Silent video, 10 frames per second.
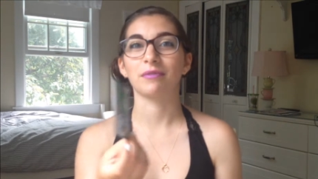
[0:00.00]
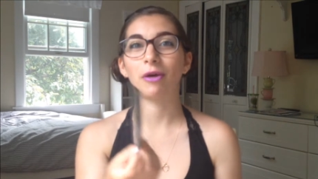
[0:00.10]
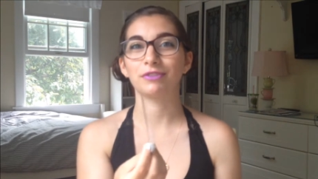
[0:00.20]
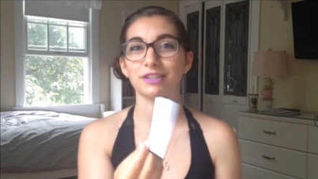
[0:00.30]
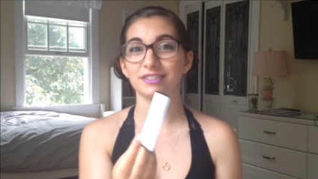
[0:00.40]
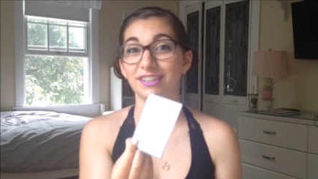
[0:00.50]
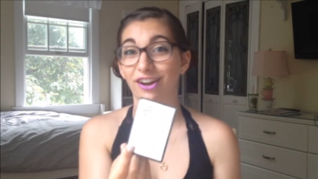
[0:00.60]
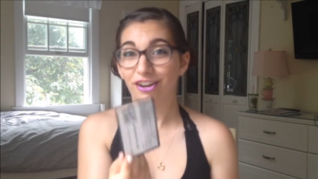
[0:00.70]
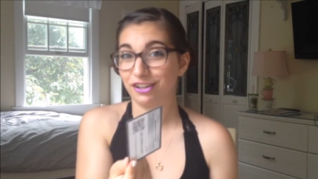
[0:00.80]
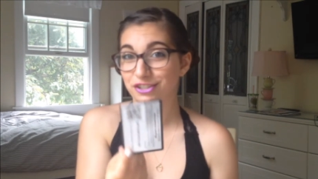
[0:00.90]
I'm obviously
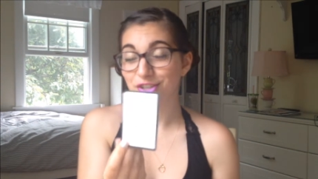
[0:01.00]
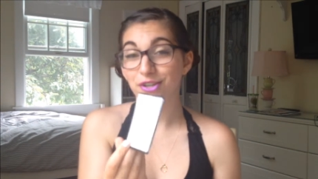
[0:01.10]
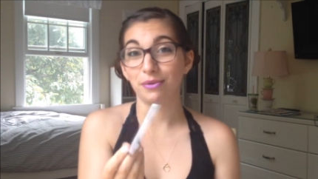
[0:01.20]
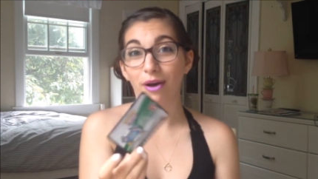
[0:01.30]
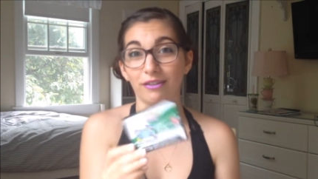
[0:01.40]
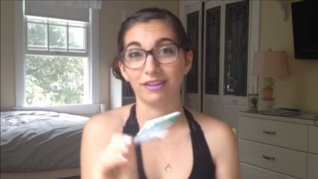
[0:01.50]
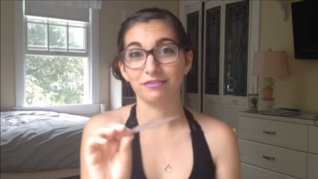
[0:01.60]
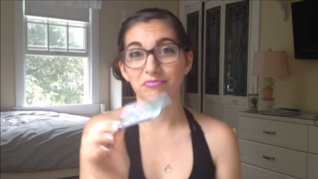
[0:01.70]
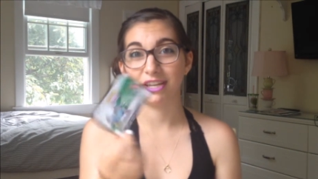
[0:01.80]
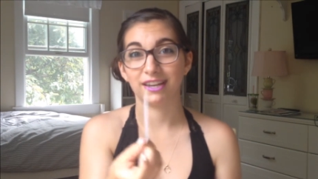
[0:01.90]
not going to show you all
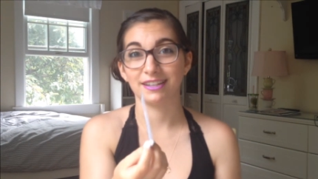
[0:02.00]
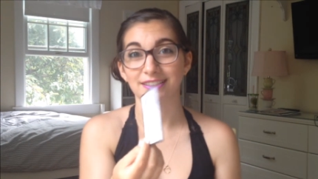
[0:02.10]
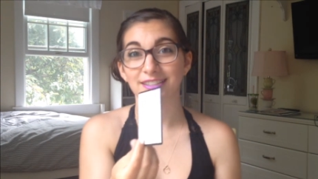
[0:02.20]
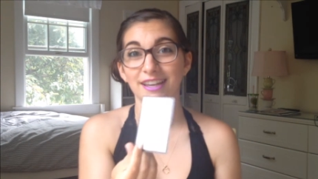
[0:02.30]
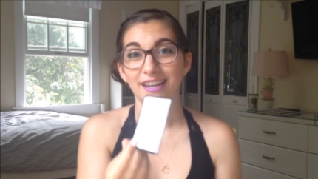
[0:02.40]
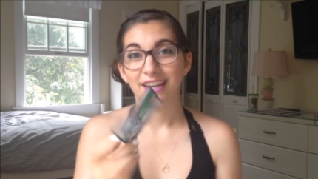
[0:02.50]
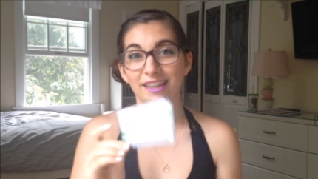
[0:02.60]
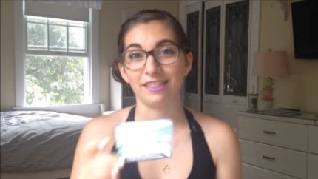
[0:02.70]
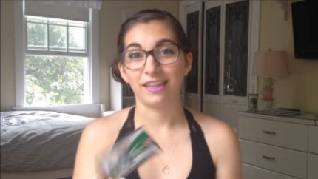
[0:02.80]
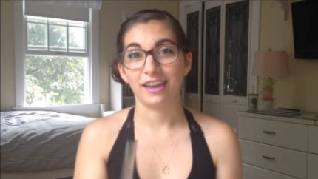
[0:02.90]
of because
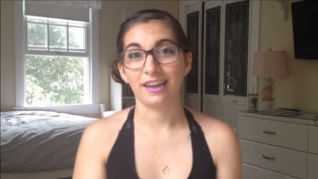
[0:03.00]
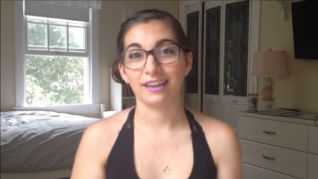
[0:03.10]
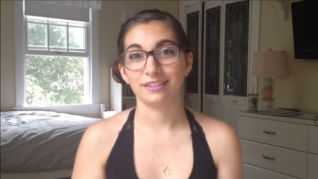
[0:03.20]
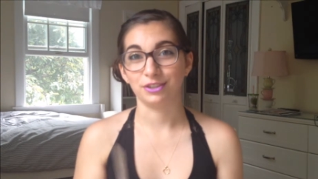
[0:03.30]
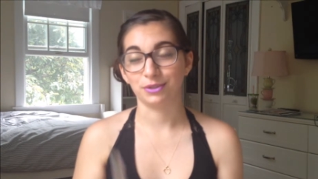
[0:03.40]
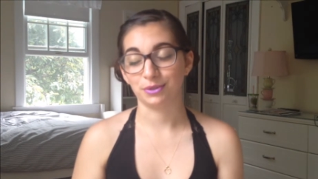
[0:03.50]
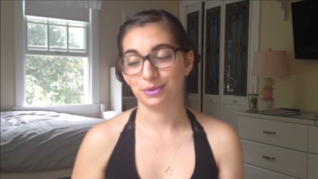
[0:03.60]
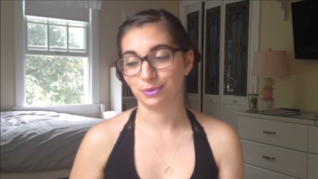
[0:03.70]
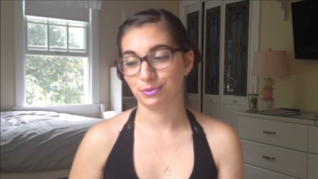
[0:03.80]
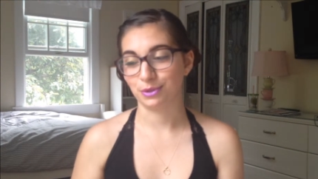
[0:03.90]
then
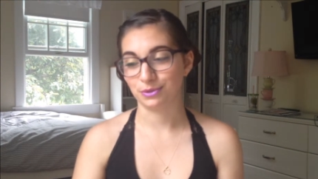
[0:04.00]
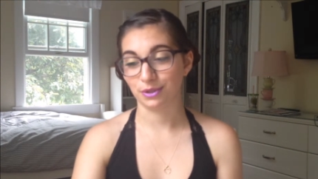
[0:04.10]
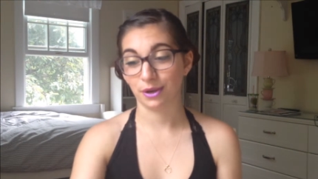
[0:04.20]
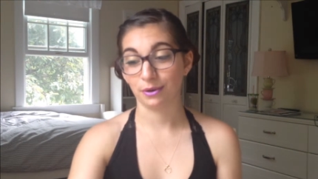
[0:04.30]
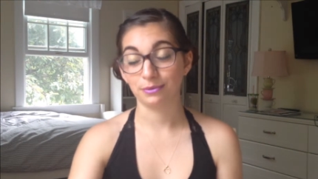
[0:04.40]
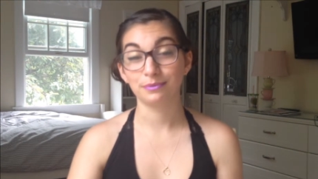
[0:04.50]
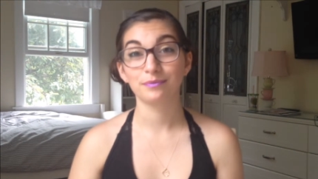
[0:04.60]
you'll use the code